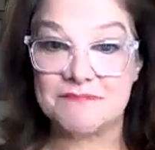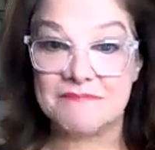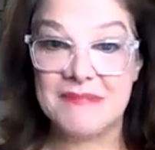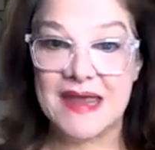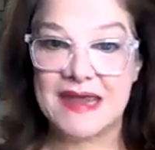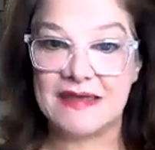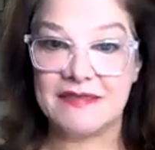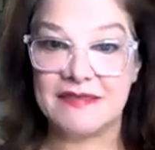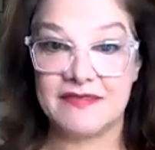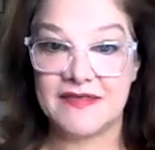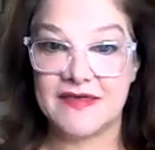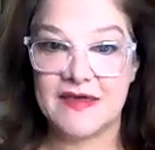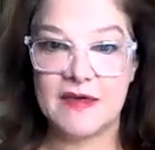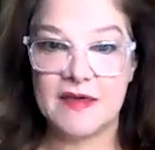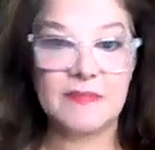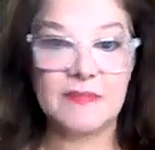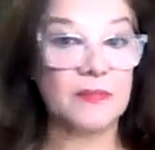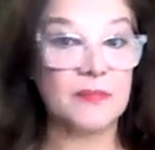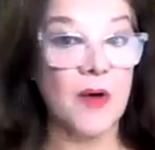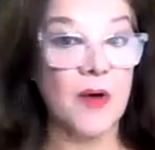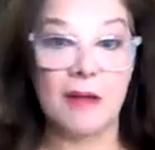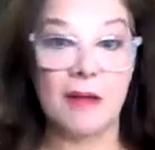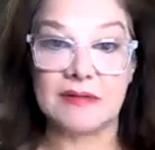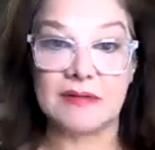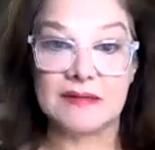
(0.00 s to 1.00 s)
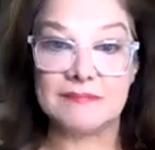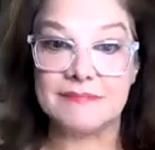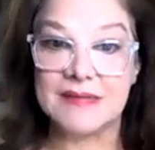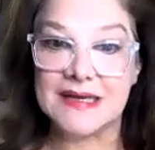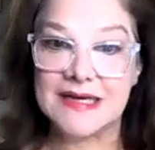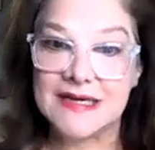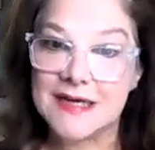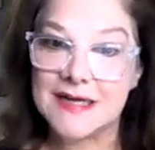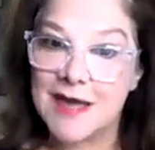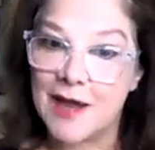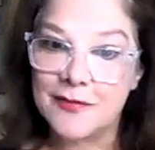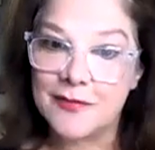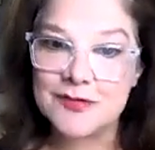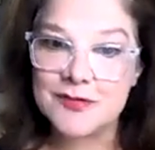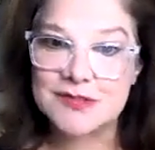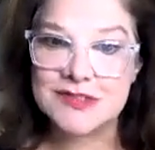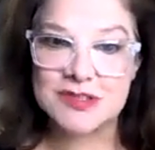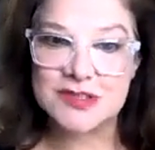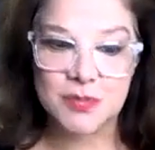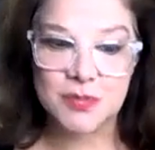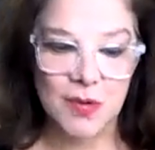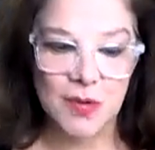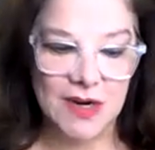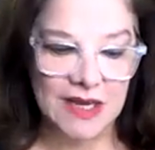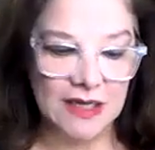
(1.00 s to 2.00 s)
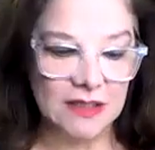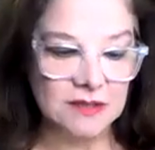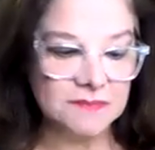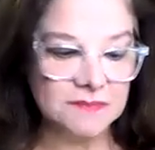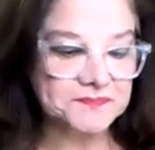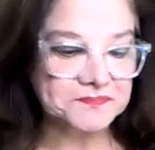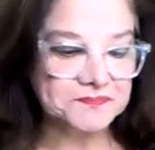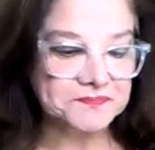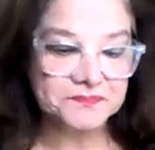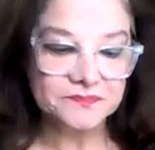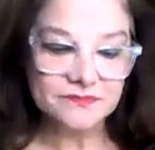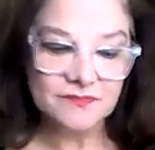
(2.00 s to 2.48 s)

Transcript: make them, and probably many others as well.